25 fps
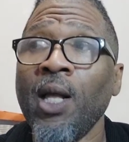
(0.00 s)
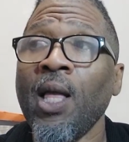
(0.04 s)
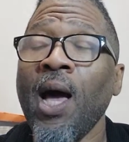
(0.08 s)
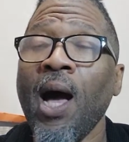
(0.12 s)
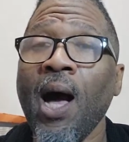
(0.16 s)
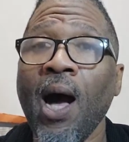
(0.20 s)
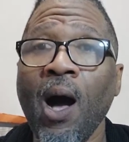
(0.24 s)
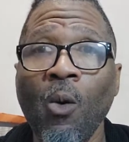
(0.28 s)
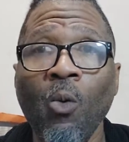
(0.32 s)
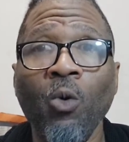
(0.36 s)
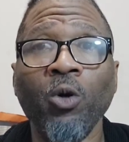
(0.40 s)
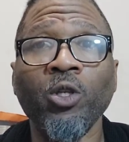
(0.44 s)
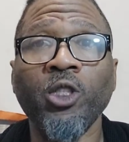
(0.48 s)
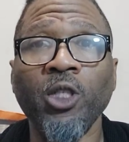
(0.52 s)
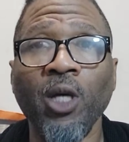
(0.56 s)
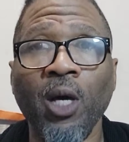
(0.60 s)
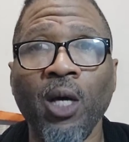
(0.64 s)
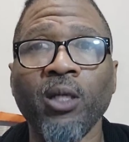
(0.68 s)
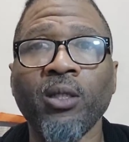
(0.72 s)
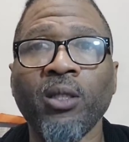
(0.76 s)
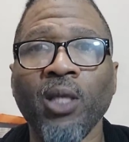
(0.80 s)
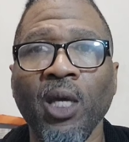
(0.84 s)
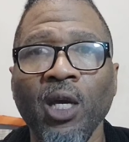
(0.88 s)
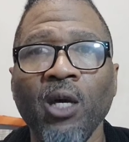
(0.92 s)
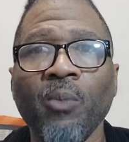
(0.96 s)
I want y'all
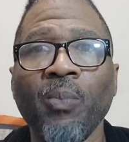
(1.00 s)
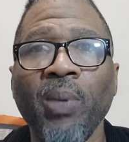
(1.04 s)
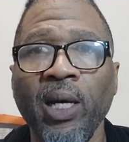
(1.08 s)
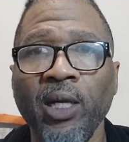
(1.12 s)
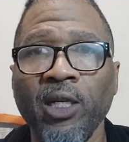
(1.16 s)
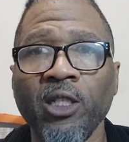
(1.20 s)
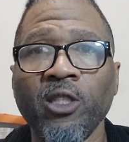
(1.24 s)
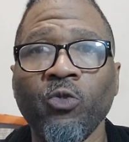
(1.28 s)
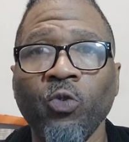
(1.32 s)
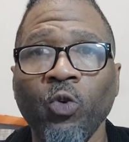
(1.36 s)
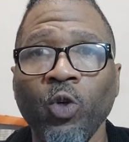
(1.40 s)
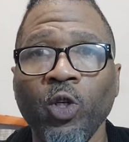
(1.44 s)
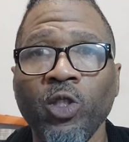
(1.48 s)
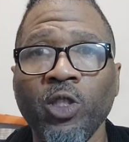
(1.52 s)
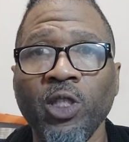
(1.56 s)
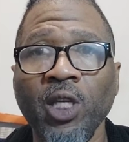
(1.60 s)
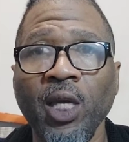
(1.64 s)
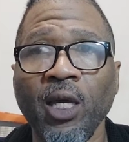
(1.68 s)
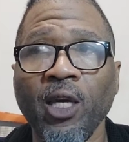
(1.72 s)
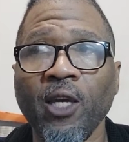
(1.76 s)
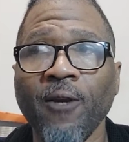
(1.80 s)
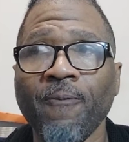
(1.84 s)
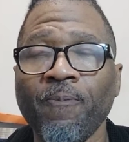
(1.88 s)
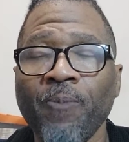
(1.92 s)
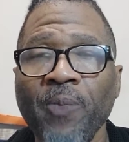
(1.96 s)
to think about this for a
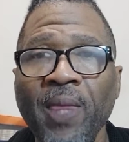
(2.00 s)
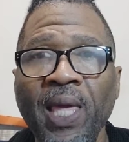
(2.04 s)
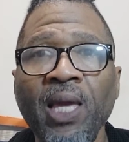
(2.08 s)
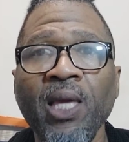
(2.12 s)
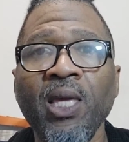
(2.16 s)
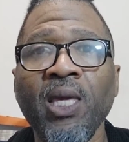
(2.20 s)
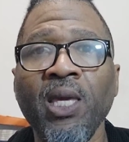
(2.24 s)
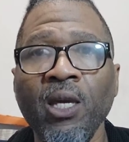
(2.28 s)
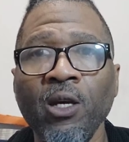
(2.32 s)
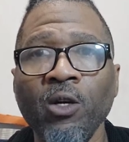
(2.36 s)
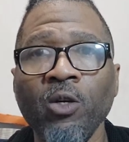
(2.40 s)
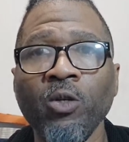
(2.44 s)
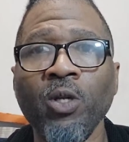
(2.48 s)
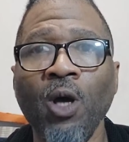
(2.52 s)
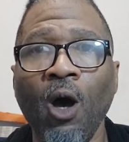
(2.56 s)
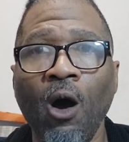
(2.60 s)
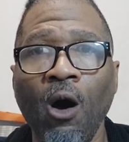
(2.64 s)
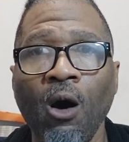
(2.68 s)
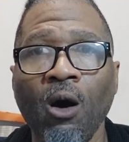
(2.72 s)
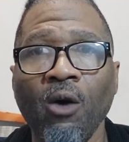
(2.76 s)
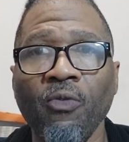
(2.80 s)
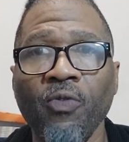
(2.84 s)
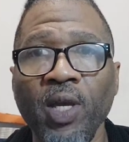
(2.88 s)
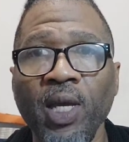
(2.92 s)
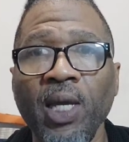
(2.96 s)
second. They killed
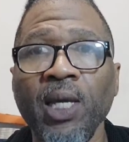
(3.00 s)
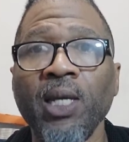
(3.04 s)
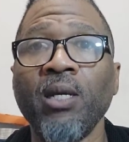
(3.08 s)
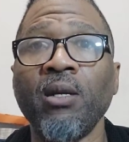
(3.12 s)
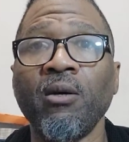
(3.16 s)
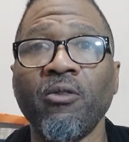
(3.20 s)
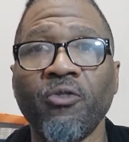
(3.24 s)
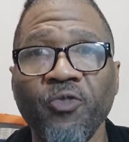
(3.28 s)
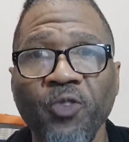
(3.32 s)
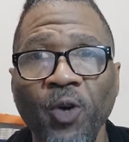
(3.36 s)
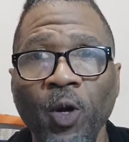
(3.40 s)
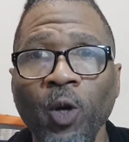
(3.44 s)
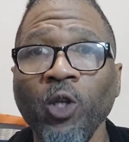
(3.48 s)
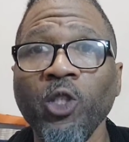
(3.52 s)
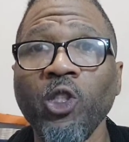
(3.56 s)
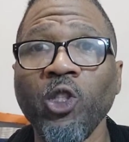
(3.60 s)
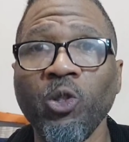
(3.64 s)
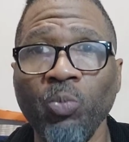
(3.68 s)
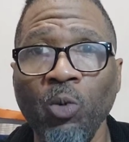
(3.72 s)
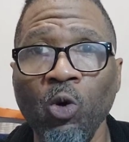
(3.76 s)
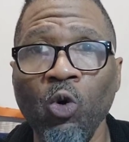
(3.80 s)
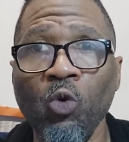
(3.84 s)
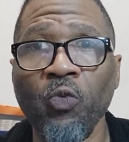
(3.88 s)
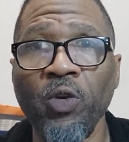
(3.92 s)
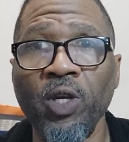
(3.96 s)
off in the first
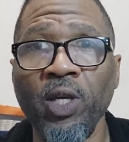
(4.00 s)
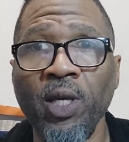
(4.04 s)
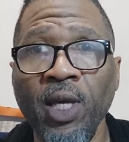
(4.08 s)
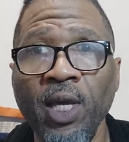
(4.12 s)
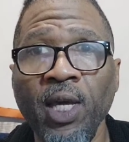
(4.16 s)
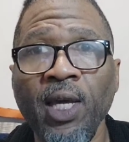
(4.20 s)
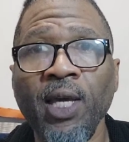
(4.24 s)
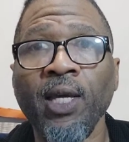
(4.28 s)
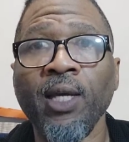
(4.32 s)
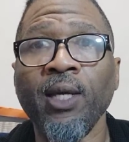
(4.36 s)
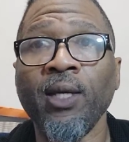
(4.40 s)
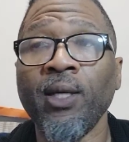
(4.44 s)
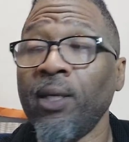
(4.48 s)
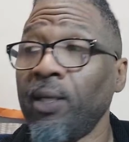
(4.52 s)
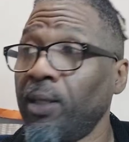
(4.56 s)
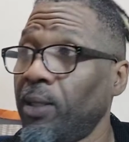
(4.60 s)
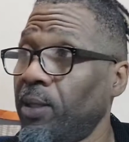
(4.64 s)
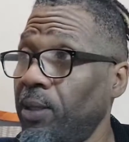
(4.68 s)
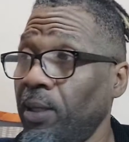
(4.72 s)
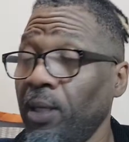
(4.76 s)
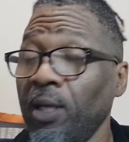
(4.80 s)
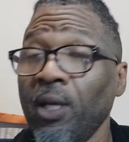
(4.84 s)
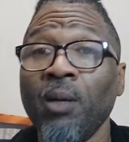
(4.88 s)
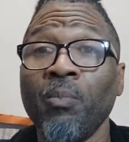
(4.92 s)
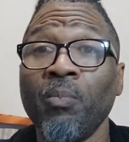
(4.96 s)
movie,
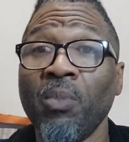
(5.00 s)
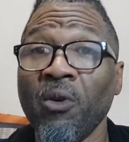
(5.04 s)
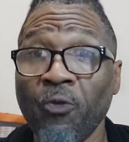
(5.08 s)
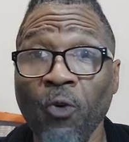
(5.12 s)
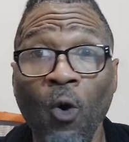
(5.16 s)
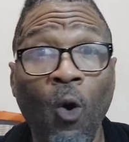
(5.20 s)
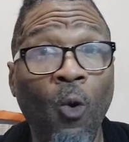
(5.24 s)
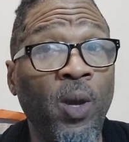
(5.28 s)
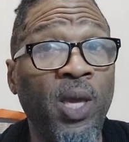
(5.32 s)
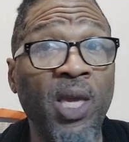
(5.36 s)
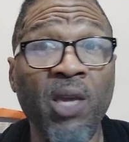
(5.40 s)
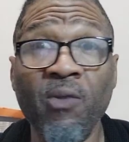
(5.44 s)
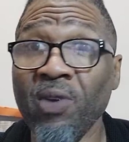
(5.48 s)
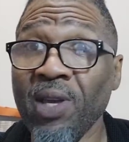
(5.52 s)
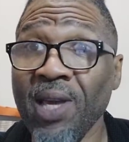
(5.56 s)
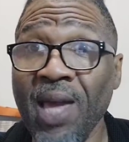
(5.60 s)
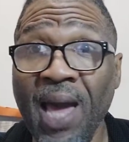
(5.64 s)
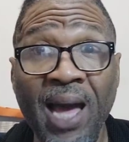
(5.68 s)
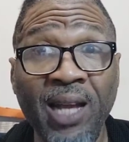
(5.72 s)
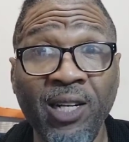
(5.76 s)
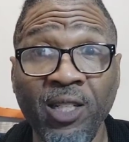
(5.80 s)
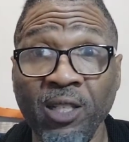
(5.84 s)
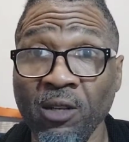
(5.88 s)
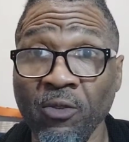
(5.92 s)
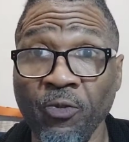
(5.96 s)
before we even
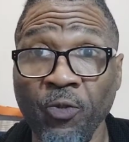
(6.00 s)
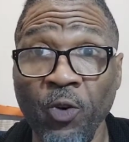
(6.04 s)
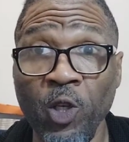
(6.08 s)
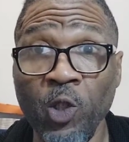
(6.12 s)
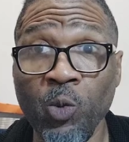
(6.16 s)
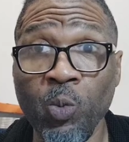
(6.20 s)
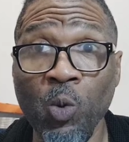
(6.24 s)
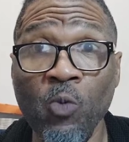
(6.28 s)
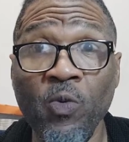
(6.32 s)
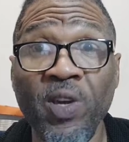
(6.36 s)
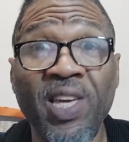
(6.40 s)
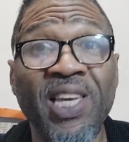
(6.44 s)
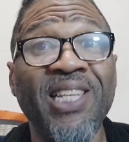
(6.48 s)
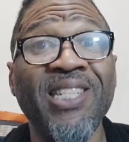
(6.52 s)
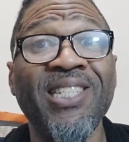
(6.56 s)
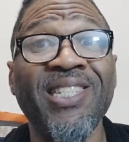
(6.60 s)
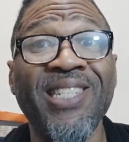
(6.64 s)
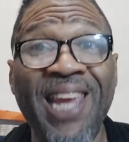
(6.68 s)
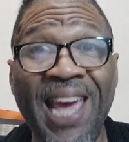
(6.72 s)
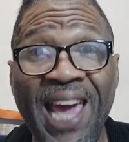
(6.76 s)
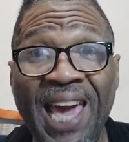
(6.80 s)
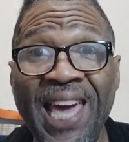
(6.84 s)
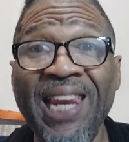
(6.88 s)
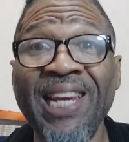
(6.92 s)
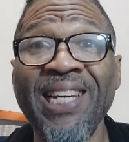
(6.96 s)
got to the first movie, his
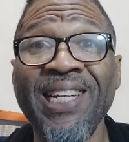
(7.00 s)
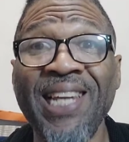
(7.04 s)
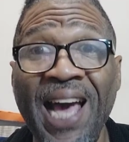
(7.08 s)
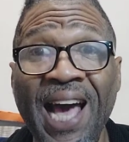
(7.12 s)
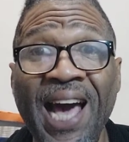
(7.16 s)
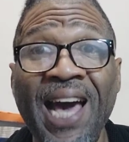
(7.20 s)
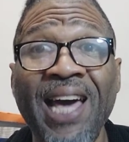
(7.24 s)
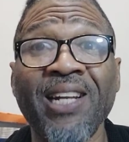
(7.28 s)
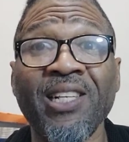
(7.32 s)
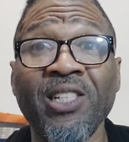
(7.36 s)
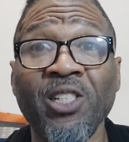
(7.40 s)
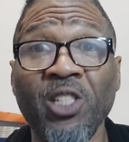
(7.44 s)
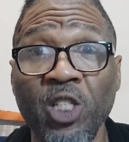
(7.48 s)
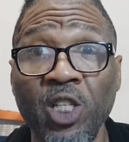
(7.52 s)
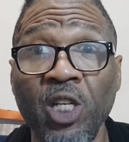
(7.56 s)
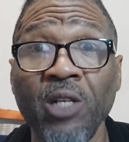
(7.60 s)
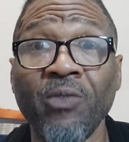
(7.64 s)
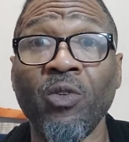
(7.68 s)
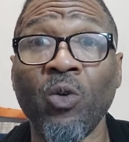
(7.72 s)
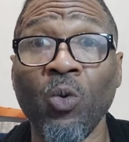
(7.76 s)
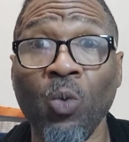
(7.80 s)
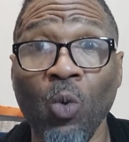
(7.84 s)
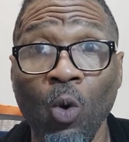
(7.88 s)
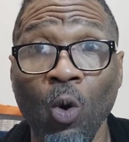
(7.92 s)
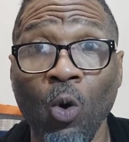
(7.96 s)
daddy died in
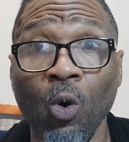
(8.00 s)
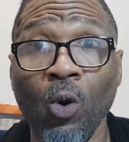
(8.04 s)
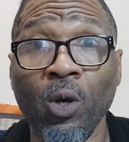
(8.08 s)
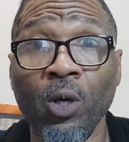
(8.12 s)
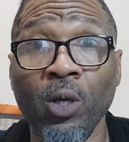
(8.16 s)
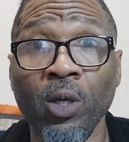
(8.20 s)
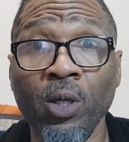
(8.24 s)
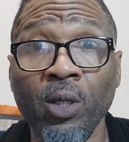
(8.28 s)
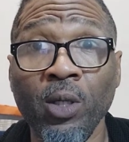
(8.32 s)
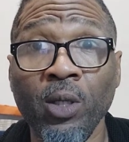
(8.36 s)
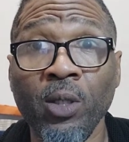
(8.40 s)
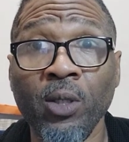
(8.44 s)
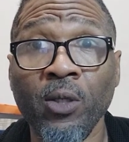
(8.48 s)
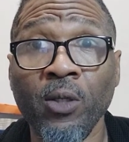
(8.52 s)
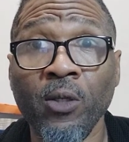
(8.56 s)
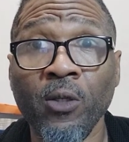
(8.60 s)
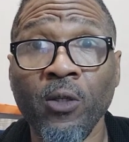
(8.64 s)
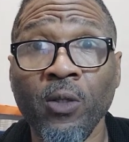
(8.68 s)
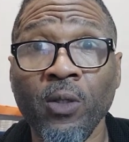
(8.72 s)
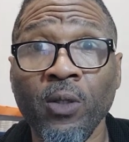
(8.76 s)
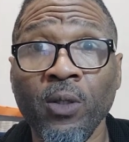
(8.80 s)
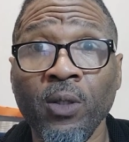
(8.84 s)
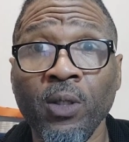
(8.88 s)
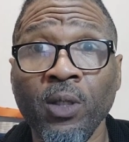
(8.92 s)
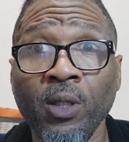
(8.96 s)
Civil War.
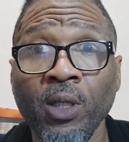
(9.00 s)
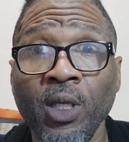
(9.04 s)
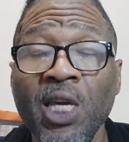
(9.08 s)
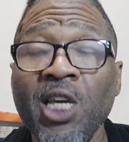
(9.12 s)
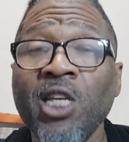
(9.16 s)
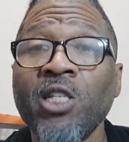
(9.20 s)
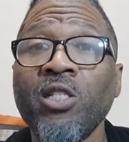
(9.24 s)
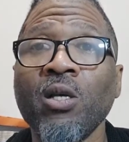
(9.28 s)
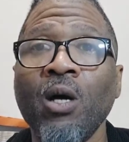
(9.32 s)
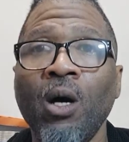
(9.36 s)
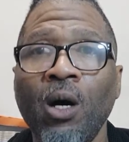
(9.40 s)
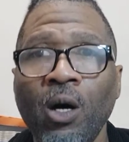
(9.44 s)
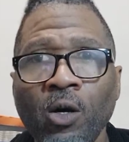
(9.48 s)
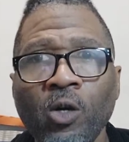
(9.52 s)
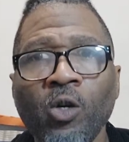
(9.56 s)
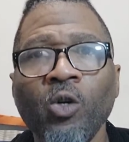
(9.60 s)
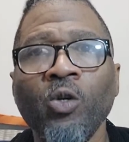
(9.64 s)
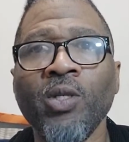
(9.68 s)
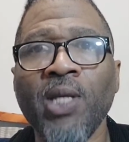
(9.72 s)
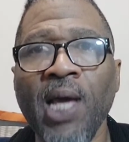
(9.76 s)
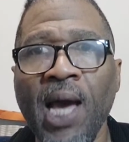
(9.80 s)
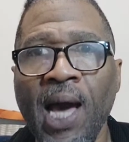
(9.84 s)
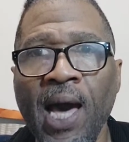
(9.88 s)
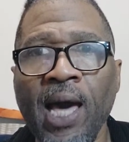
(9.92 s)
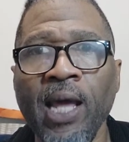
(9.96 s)
His uncle
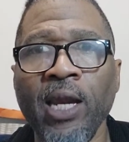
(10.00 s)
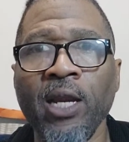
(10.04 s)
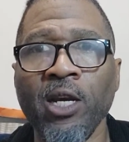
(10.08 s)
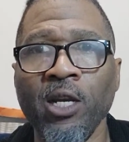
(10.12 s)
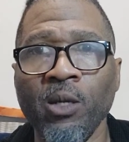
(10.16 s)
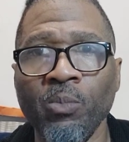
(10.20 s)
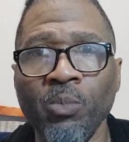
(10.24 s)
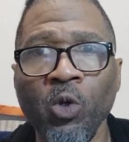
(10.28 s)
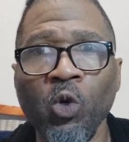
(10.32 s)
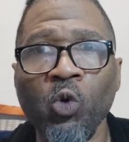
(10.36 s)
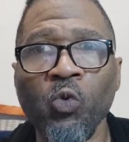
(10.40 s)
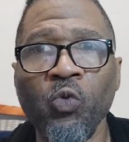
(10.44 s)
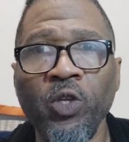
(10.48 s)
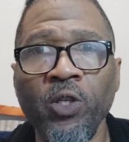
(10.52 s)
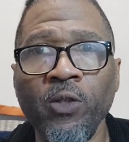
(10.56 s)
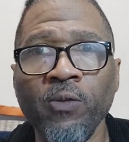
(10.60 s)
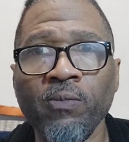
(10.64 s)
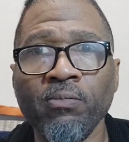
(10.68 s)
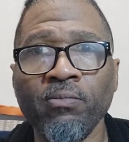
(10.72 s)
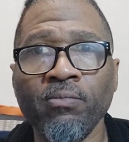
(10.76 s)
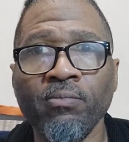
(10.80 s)
died in the movie.